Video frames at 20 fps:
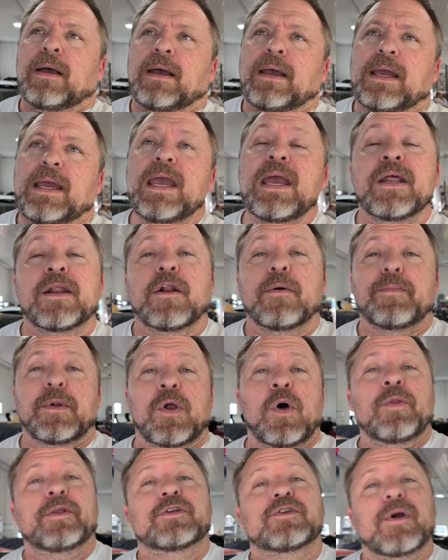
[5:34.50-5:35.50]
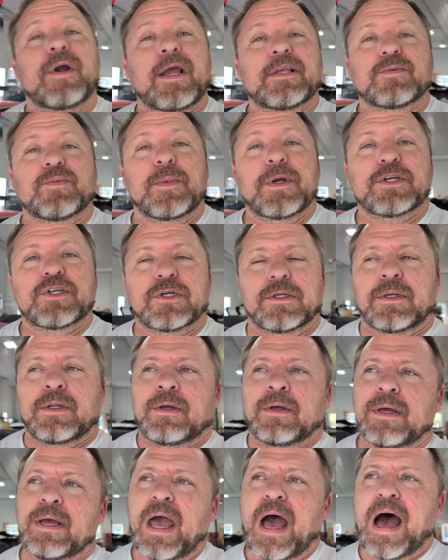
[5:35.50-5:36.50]
he ended up blowing the transmission
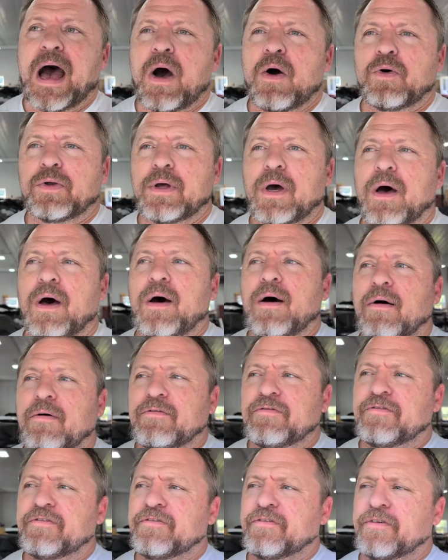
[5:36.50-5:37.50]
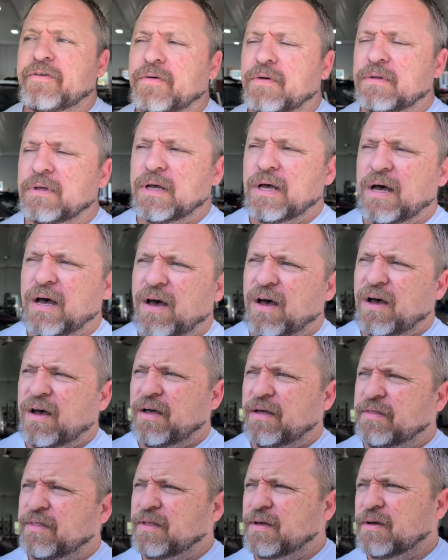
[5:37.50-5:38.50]
out of
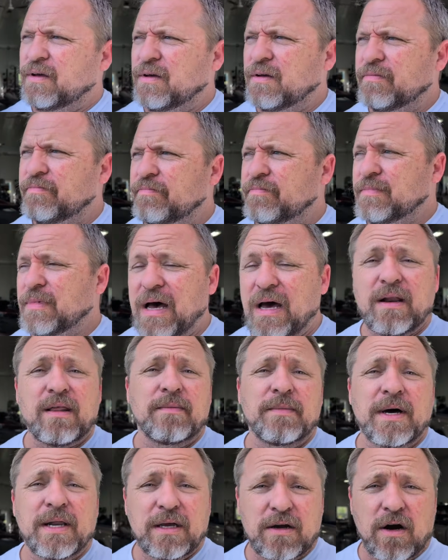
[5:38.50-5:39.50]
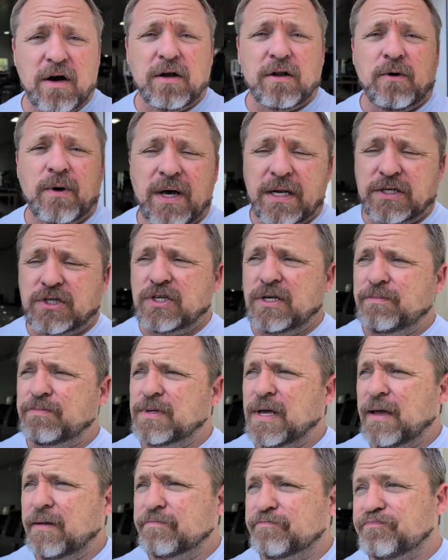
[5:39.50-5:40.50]
the Monte Carlo, out of Cheap
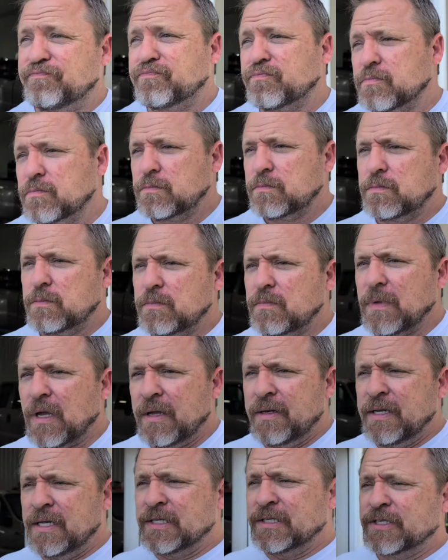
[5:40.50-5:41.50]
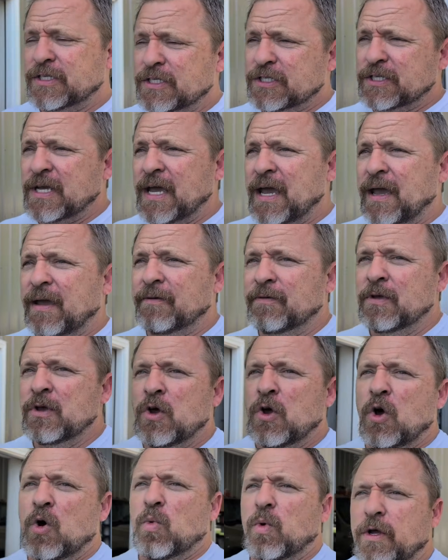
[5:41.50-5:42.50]
Date. Needless to say,
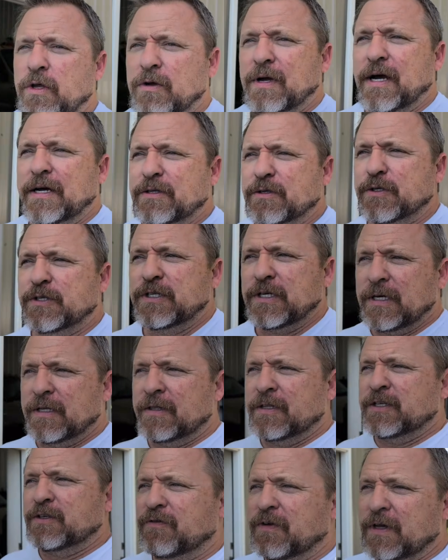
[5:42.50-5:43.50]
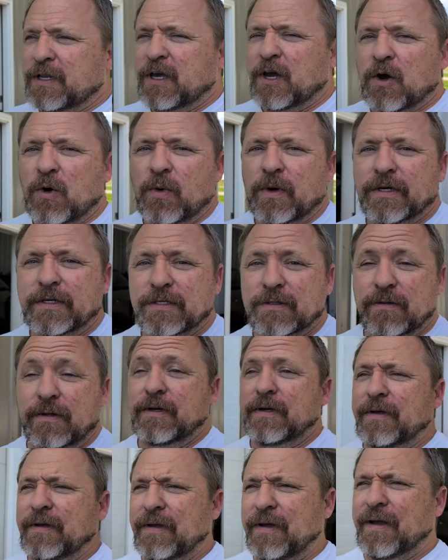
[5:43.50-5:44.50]
what you guys will see in this video is
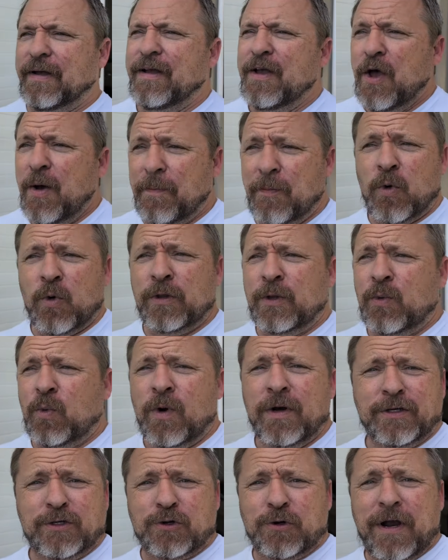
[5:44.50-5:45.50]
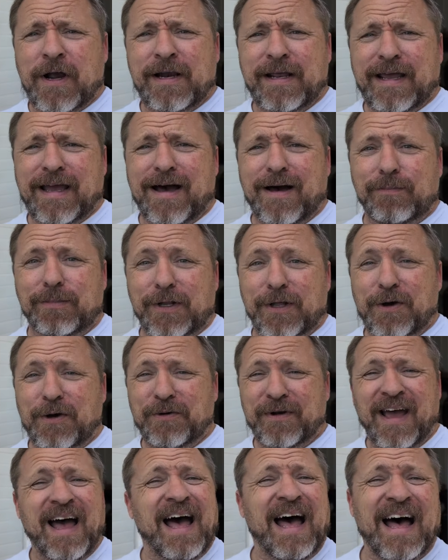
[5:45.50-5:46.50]
more than one tranny got
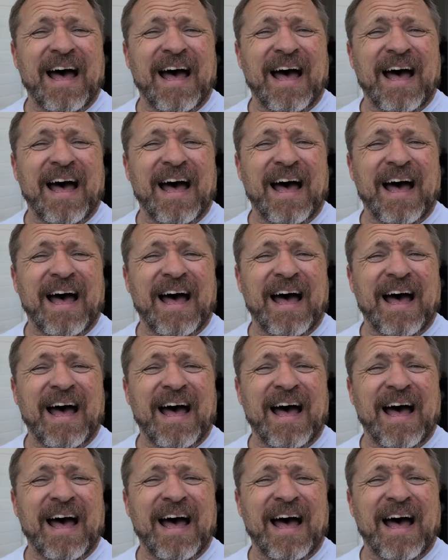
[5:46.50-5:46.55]
blown.